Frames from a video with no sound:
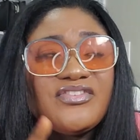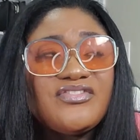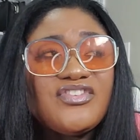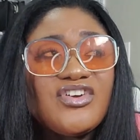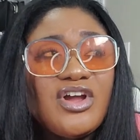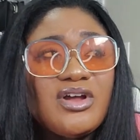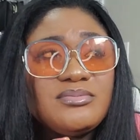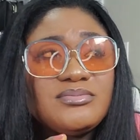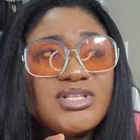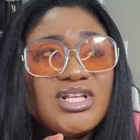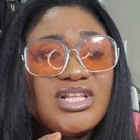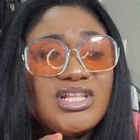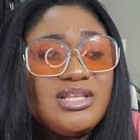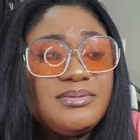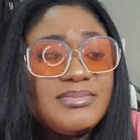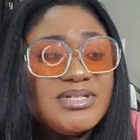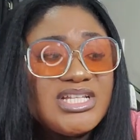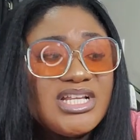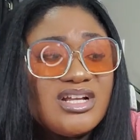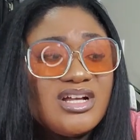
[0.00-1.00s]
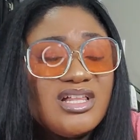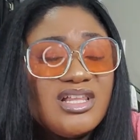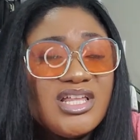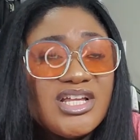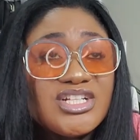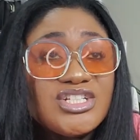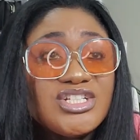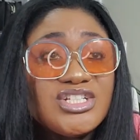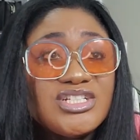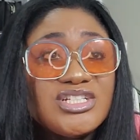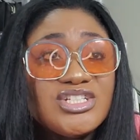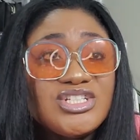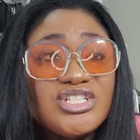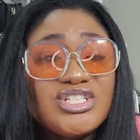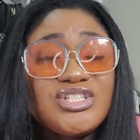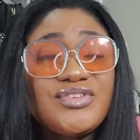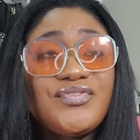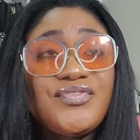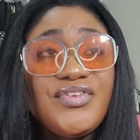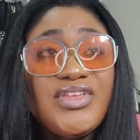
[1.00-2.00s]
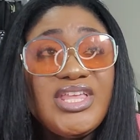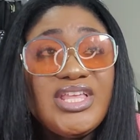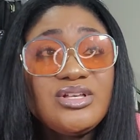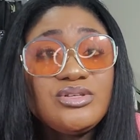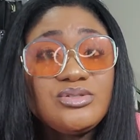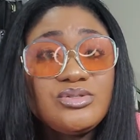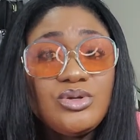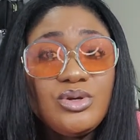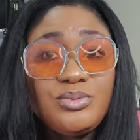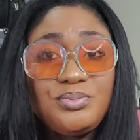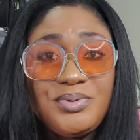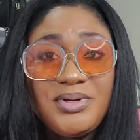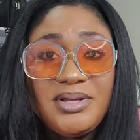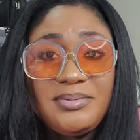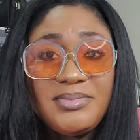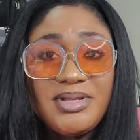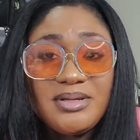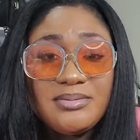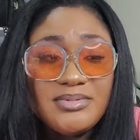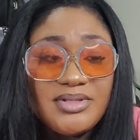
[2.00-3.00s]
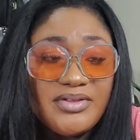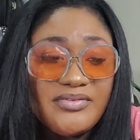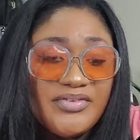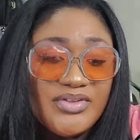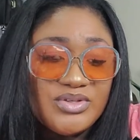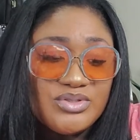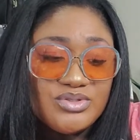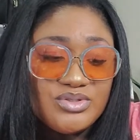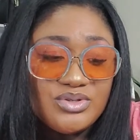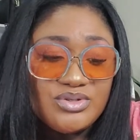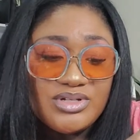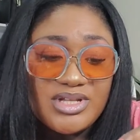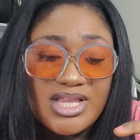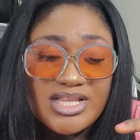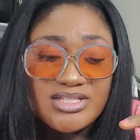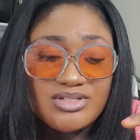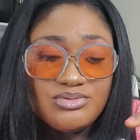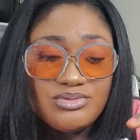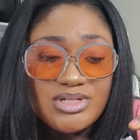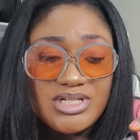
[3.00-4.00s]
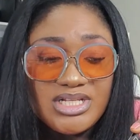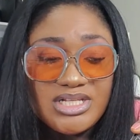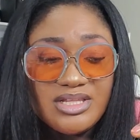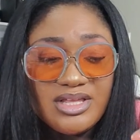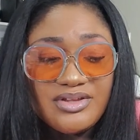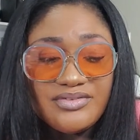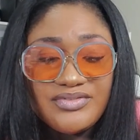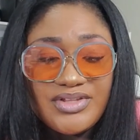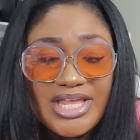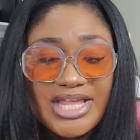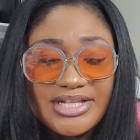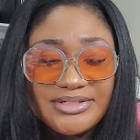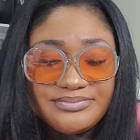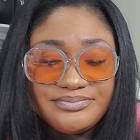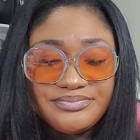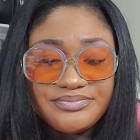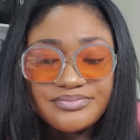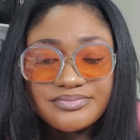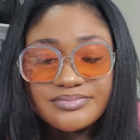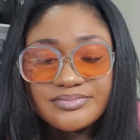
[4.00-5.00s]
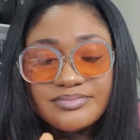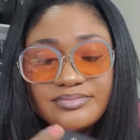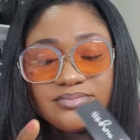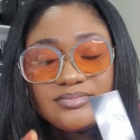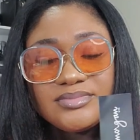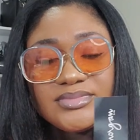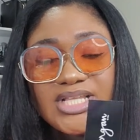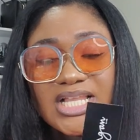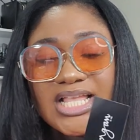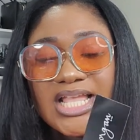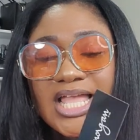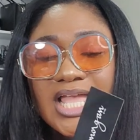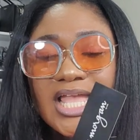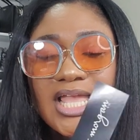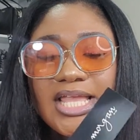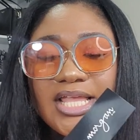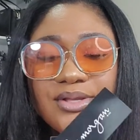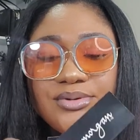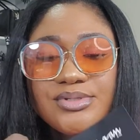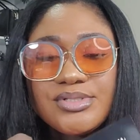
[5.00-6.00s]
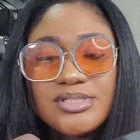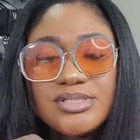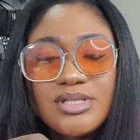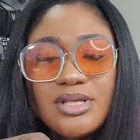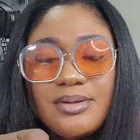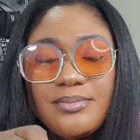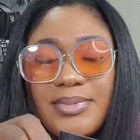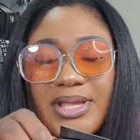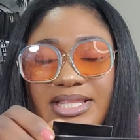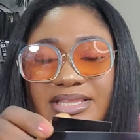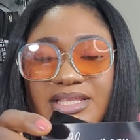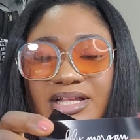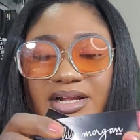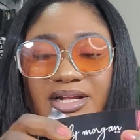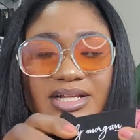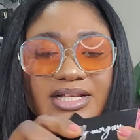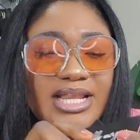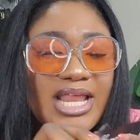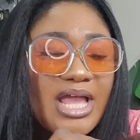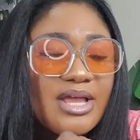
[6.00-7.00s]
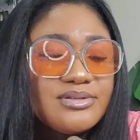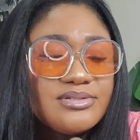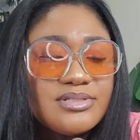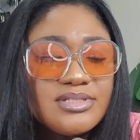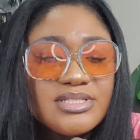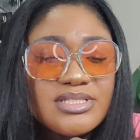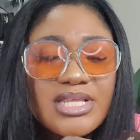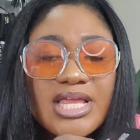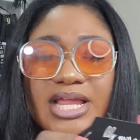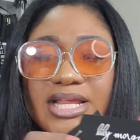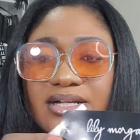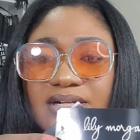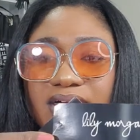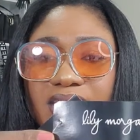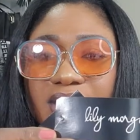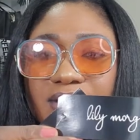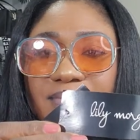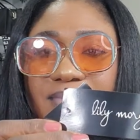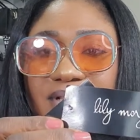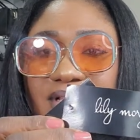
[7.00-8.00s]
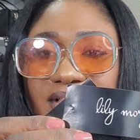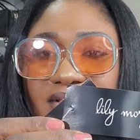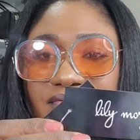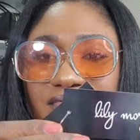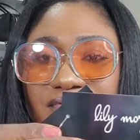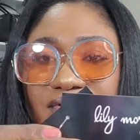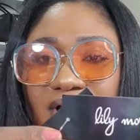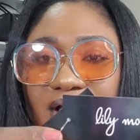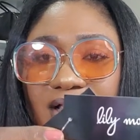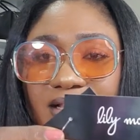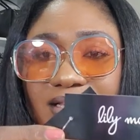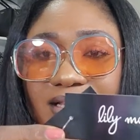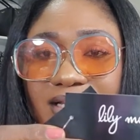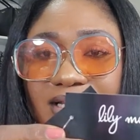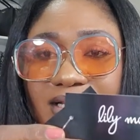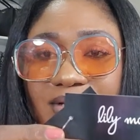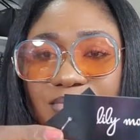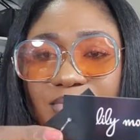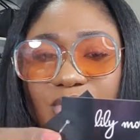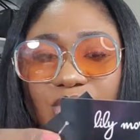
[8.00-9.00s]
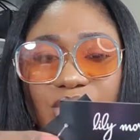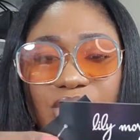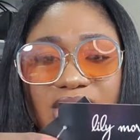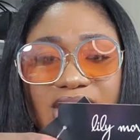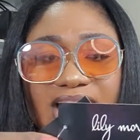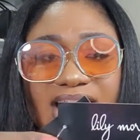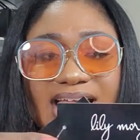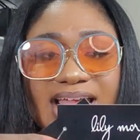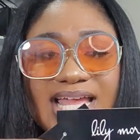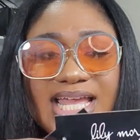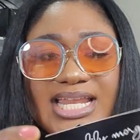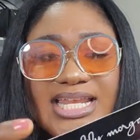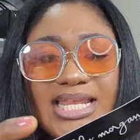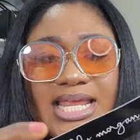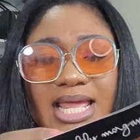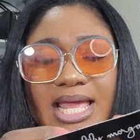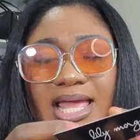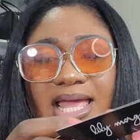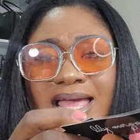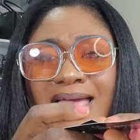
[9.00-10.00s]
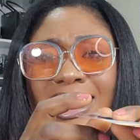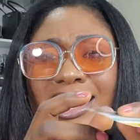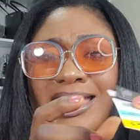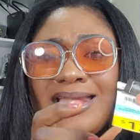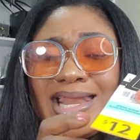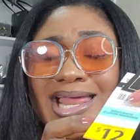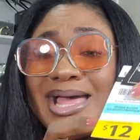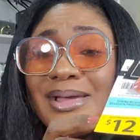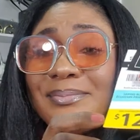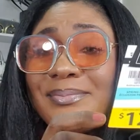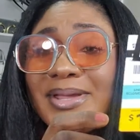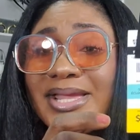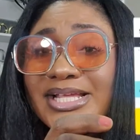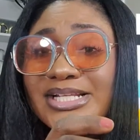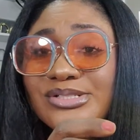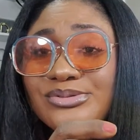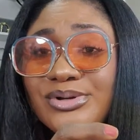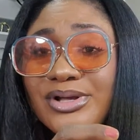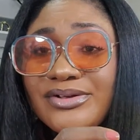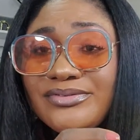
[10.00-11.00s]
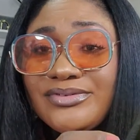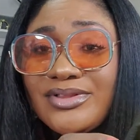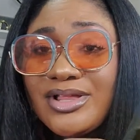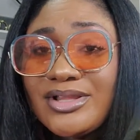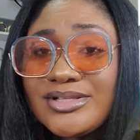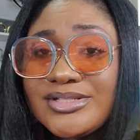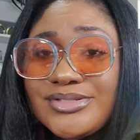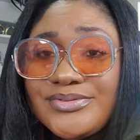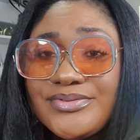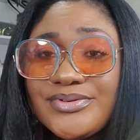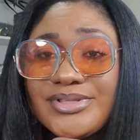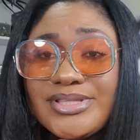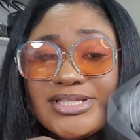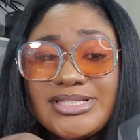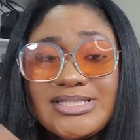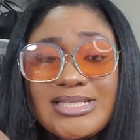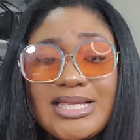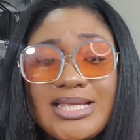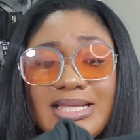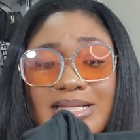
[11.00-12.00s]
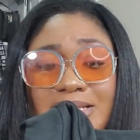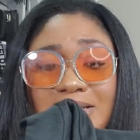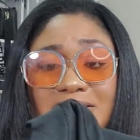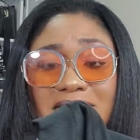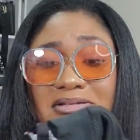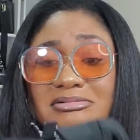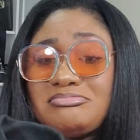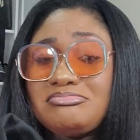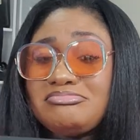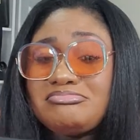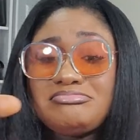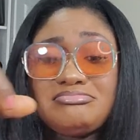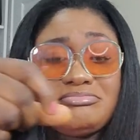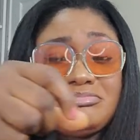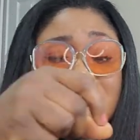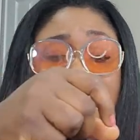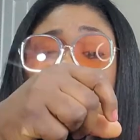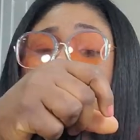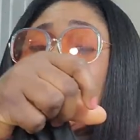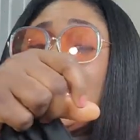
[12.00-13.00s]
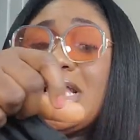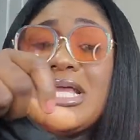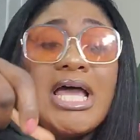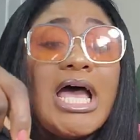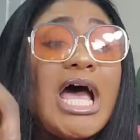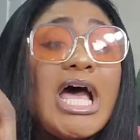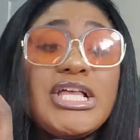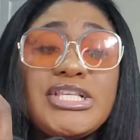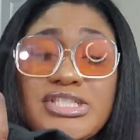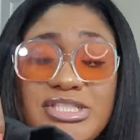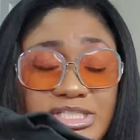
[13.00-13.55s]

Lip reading: from their limited collection, they just feel so premium. They feel so nice. Really love that. It was done by their in-house designer, I believe, Lily Morgan. And I paid $12 for this, honey. A